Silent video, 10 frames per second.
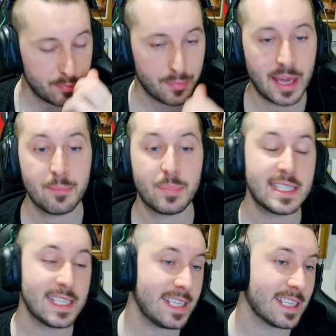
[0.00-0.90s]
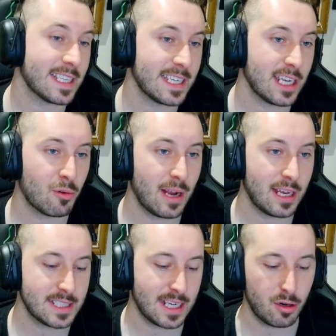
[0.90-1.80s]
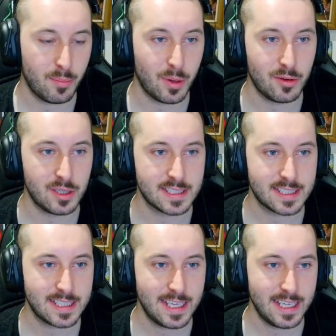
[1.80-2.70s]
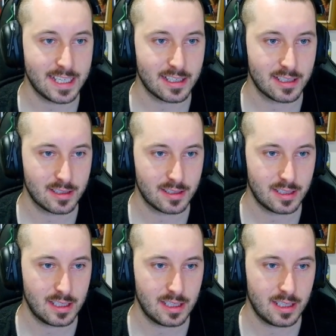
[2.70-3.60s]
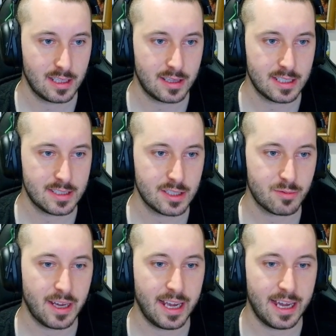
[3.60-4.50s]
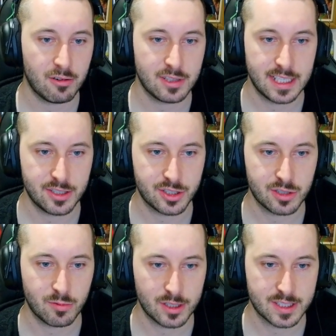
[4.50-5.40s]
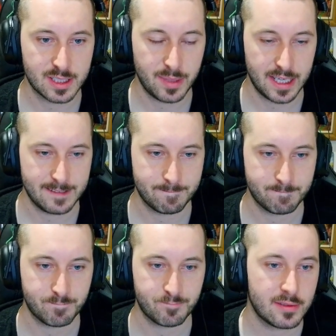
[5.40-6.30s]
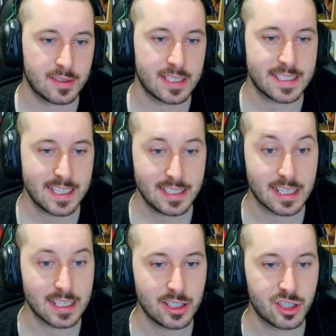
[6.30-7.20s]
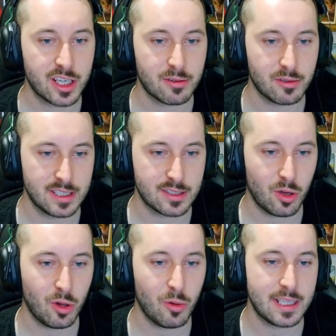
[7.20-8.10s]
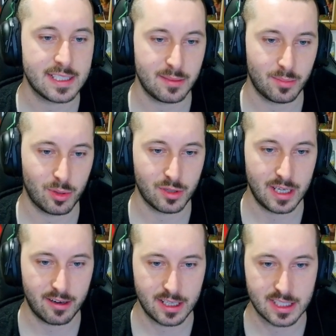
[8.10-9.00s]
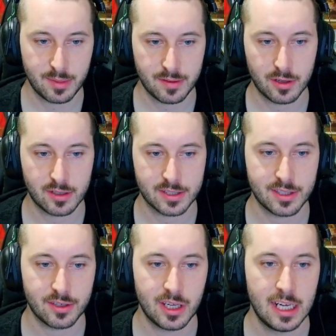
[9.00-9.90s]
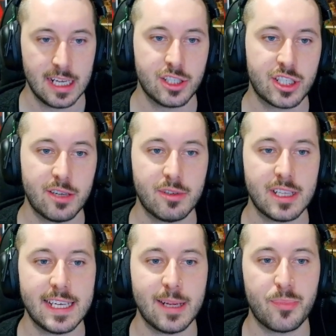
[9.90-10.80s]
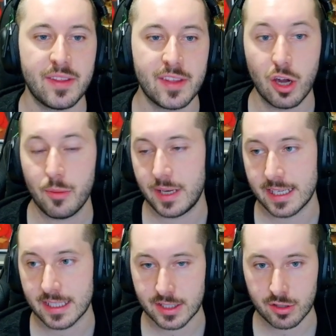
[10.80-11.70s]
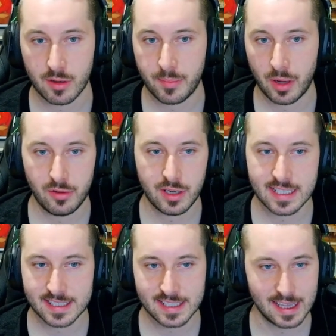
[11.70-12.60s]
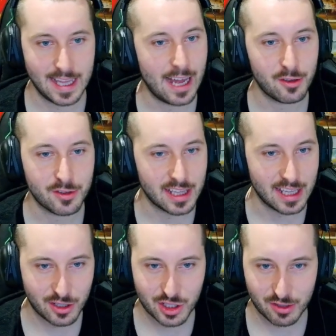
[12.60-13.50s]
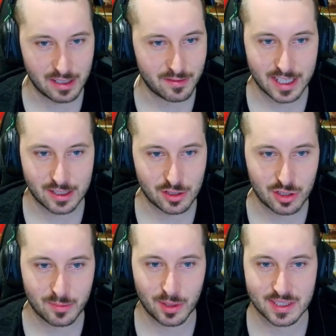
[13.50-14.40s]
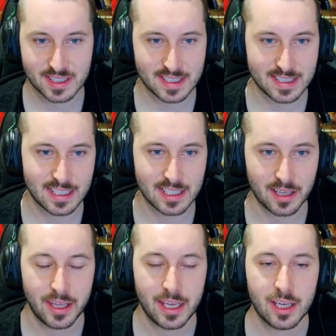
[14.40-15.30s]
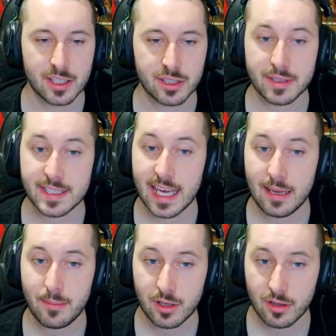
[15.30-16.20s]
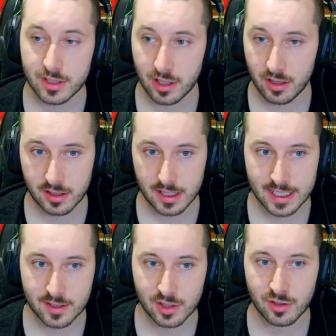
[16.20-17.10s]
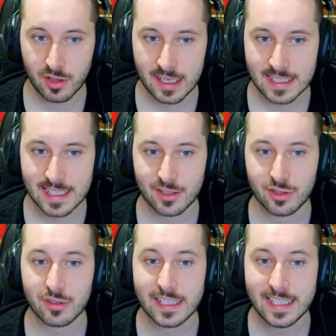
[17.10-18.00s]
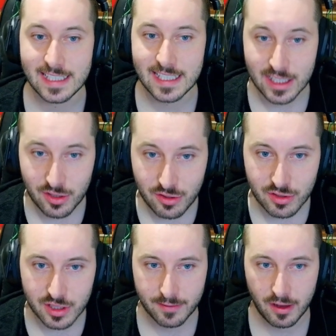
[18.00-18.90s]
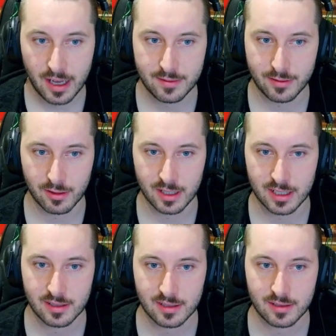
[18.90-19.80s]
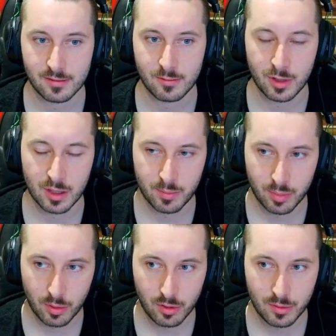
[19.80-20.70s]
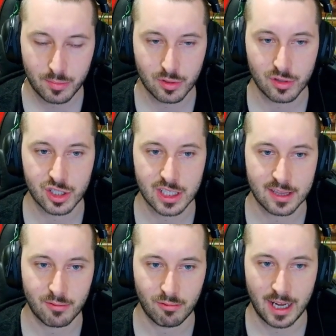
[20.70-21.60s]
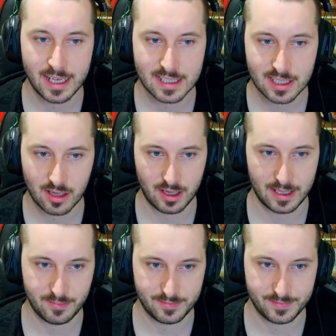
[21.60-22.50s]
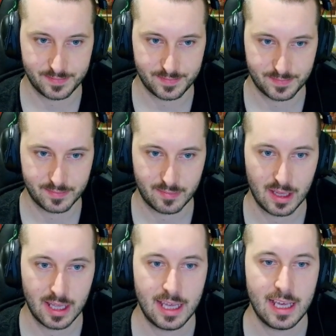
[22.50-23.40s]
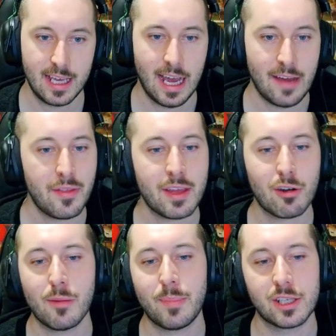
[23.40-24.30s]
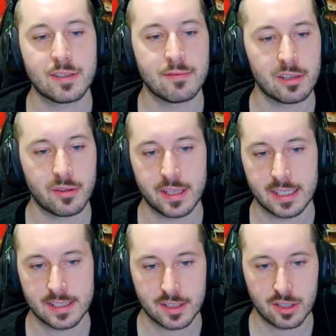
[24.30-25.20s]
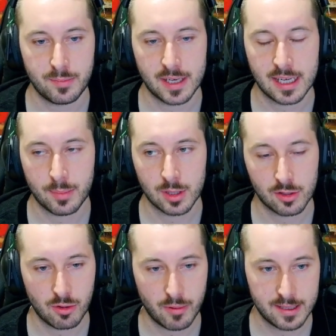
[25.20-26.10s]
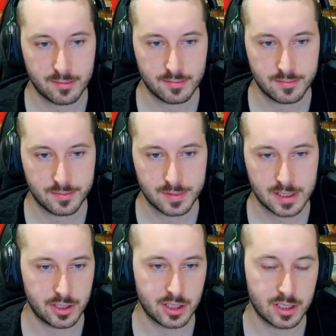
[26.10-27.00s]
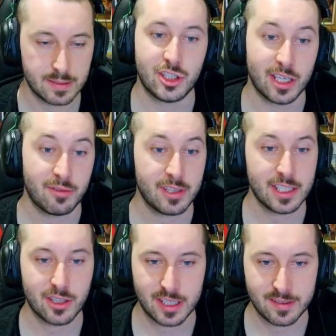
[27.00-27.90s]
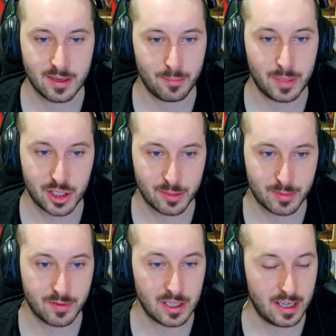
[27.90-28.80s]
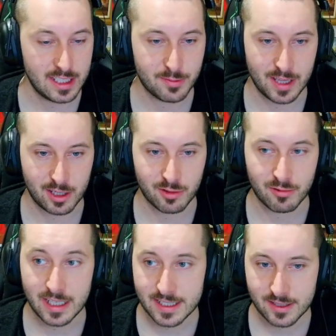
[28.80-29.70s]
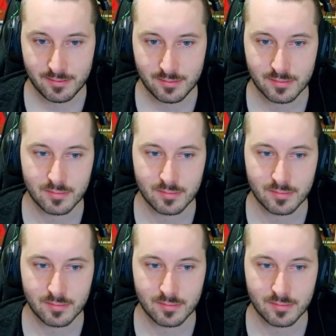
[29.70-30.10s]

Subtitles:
and particularly around our opponent's king. This is where our attention wants to be. The center in general is always an important area to be focused on. Generally, in the openings, your opponent doesn't allow you the luxury of getting 2 pawns in the center. So as the game goes on, it's a good idea to continue to fight for it with a pawn push at the right time. And then there are a bunch of little things that you pick up along the way, such as generally don't give up bishops for knights without good reason,